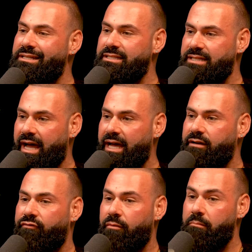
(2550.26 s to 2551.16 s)

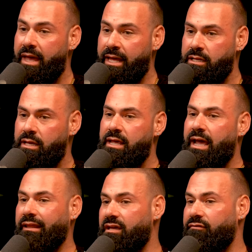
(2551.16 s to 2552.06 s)
designed for men
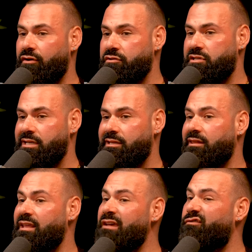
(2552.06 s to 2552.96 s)
and the adversity
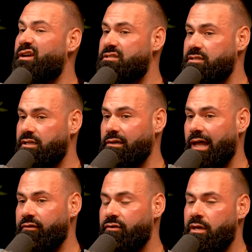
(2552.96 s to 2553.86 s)
that they face in their
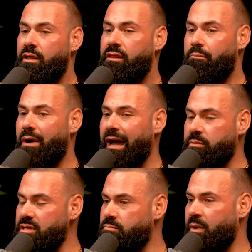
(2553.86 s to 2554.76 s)
life. The
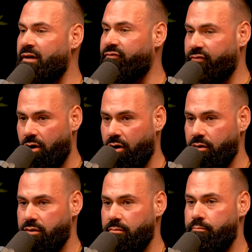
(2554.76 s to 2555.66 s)
Bible is by far
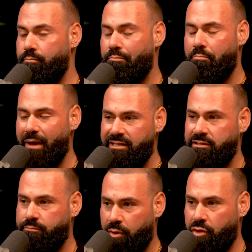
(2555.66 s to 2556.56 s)
the
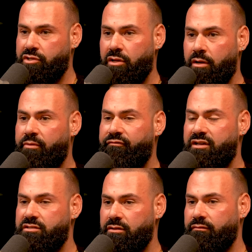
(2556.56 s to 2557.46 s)
best personal and
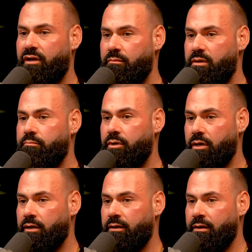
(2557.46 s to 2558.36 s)
professional development
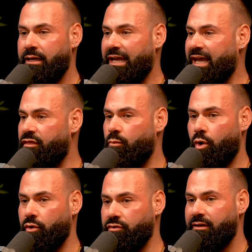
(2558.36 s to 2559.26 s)
book in the
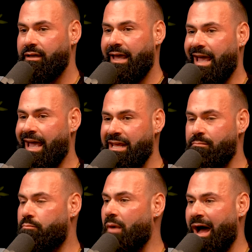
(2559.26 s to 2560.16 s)
world.
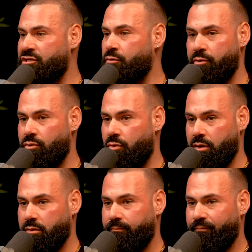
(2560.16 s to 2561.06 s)
Any
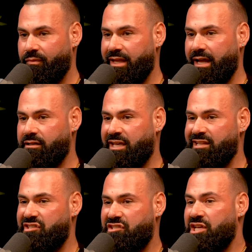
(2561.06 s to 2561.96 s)
entrepreneur that can
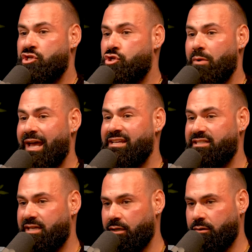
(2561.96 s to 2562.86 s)
teach you any
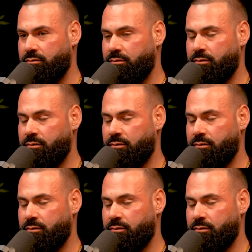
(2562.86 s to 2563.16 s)
skill,